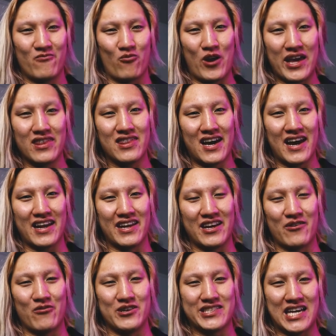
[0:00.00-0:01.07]

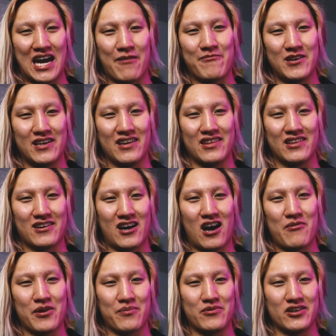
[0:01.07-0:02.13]
redlining what's happening in the
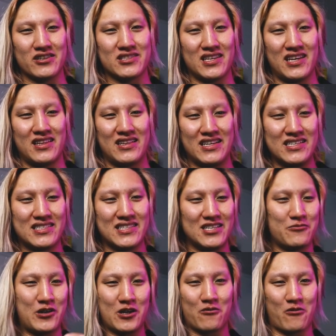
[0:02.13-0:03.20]
comic books, and
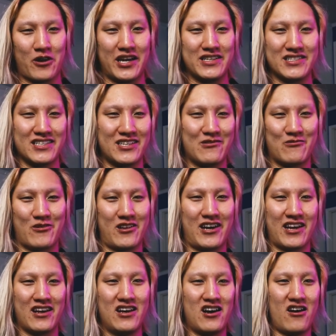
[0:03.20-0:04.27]
DC went crazy and we're
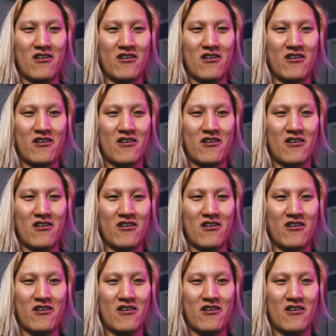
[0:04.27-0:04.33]
like,